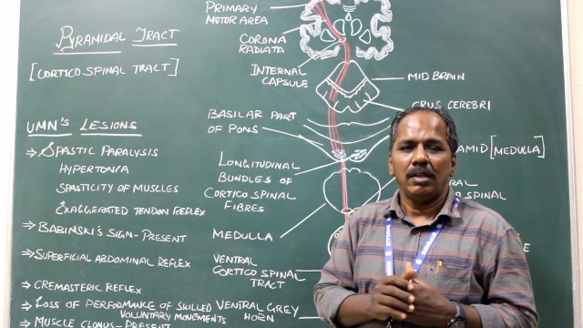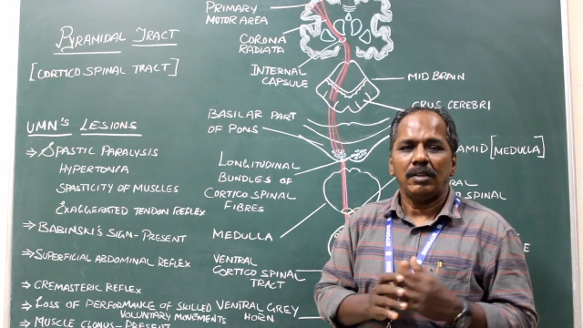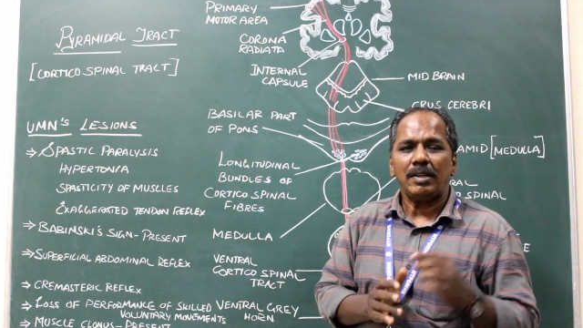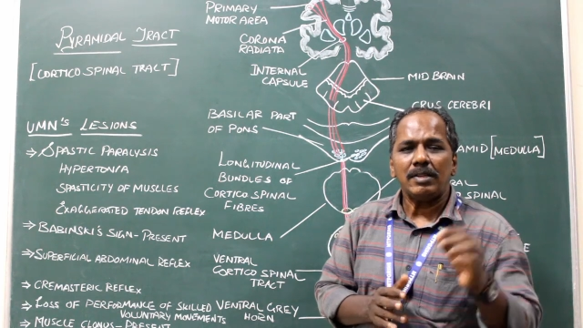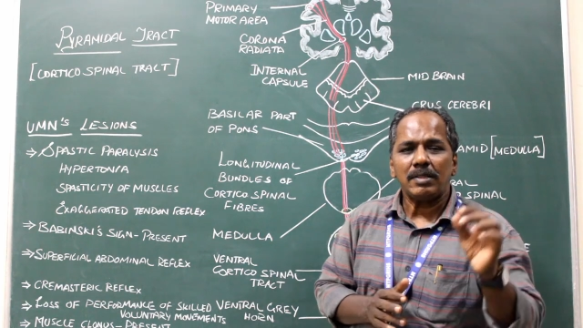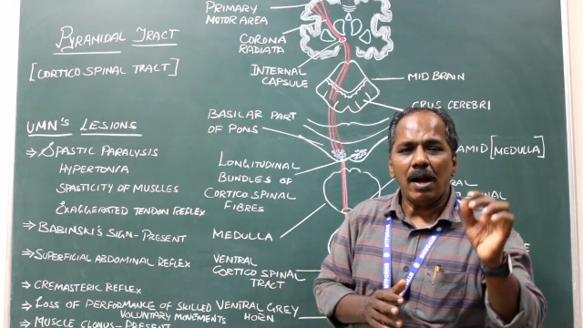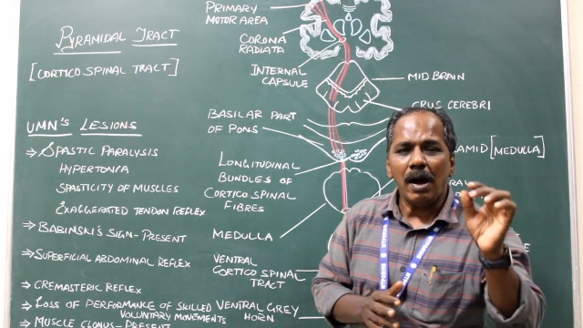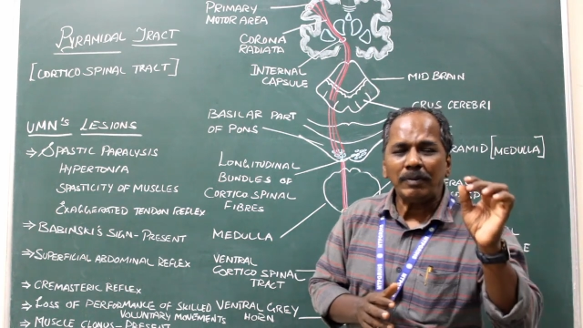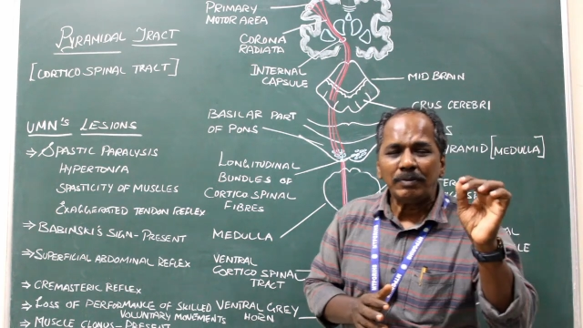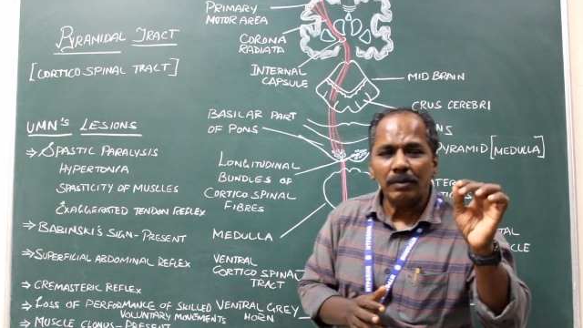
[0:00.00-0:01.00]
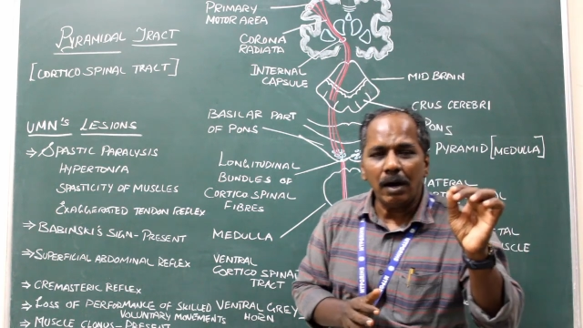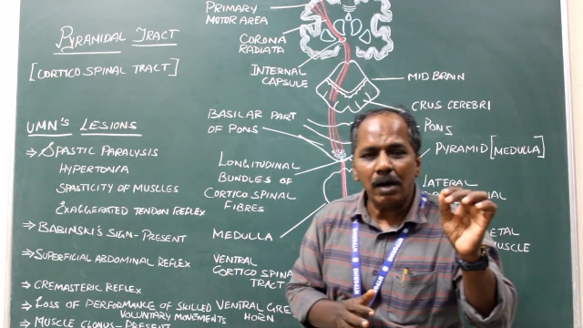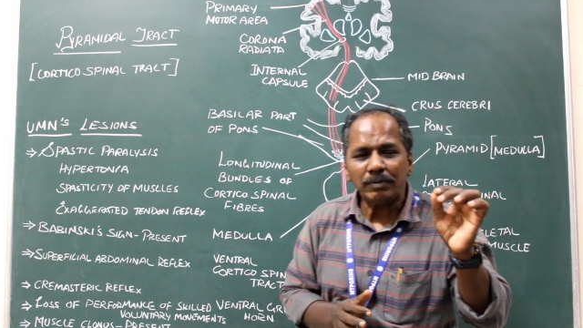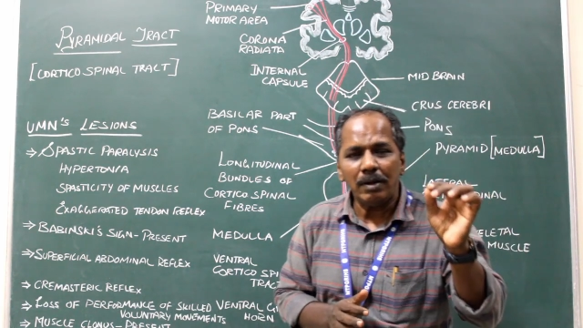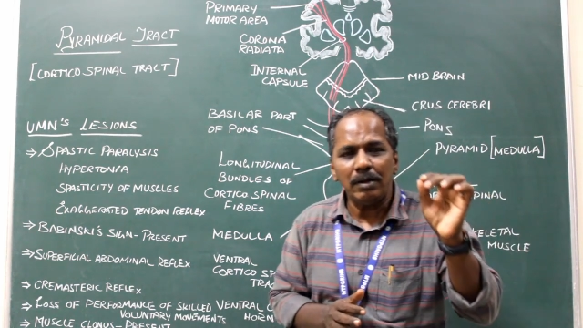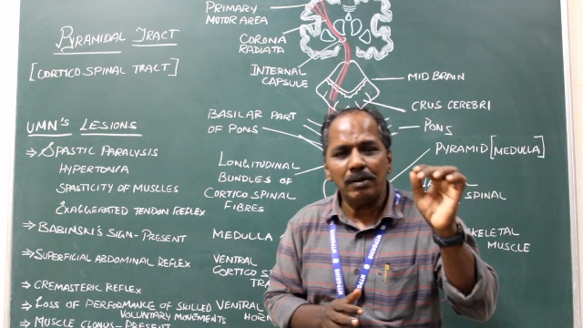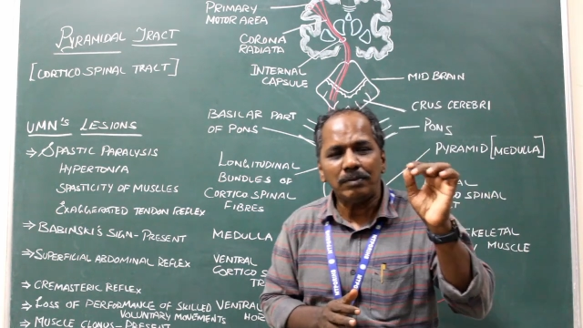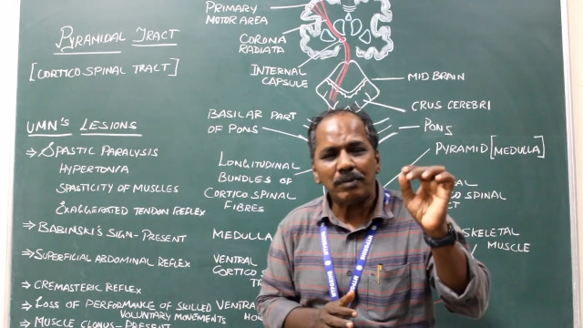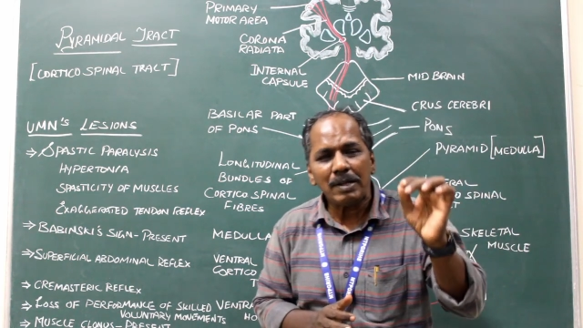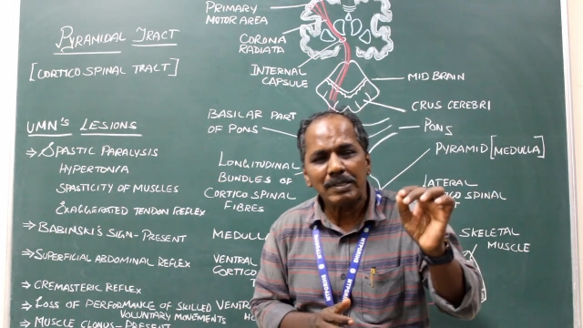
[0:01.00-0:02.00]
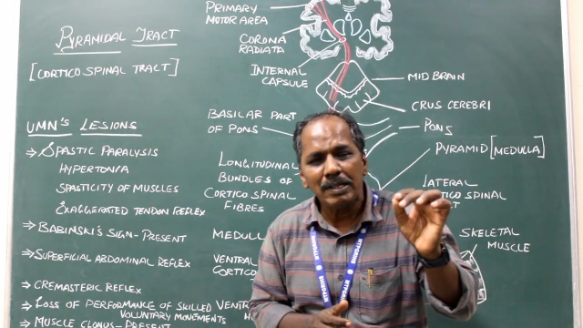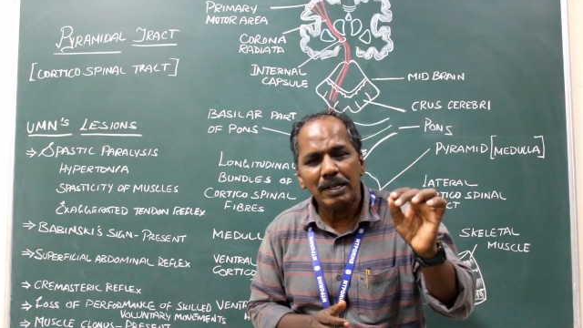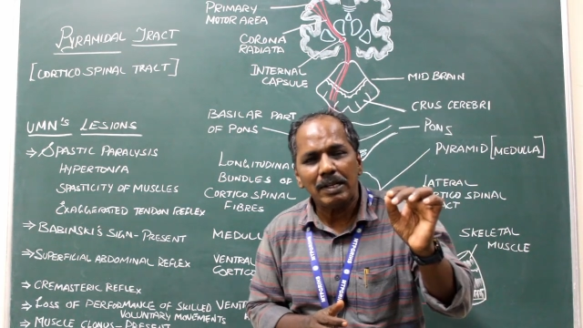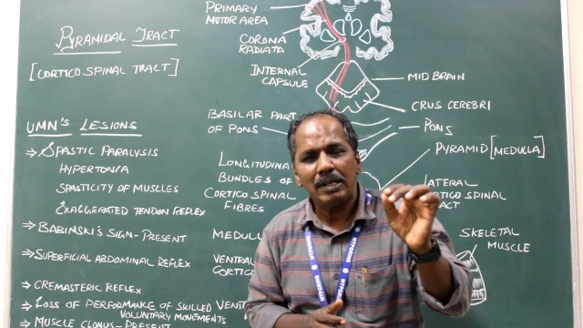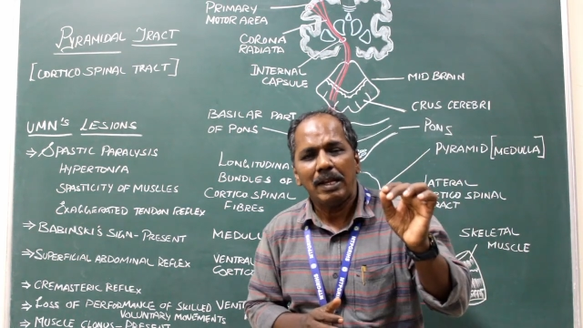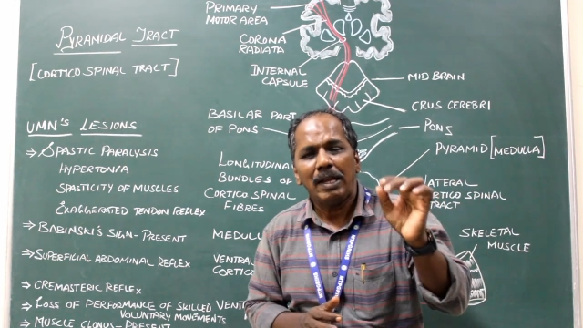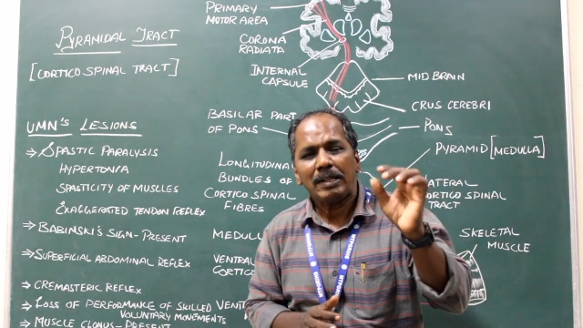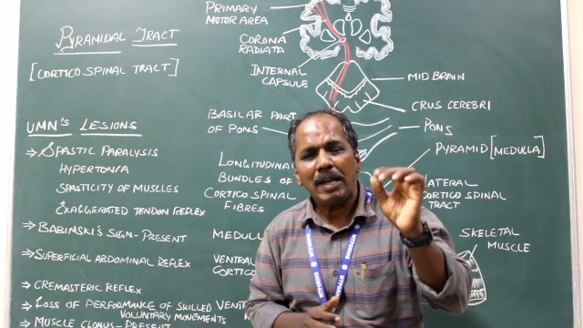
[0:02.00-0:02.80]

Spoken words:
that is abnormal muscle